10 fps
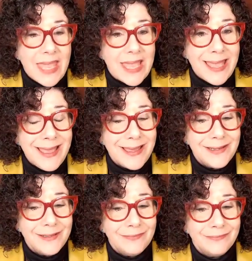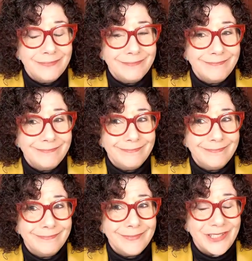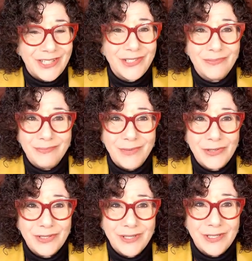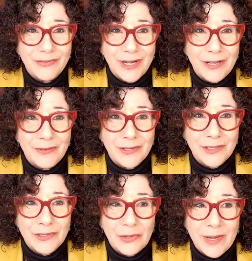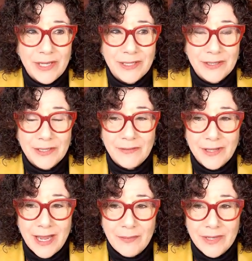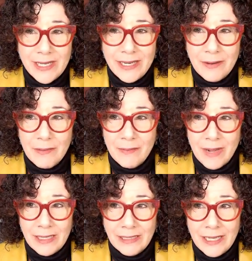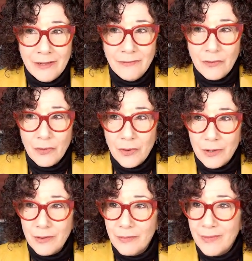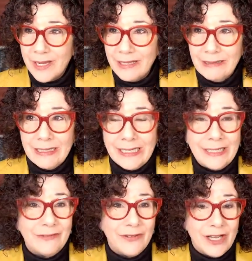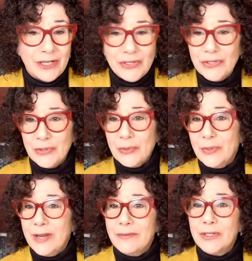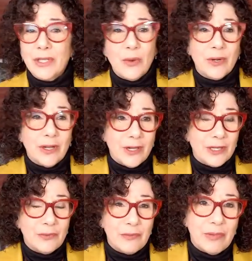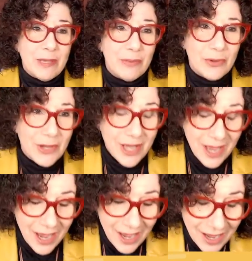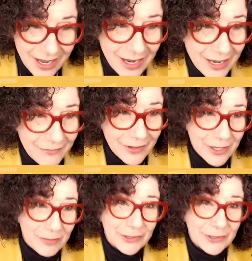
And since most of these Friday focuses are based on stuff that happened in my life or my client files or whatever's going on with people, I have a couple of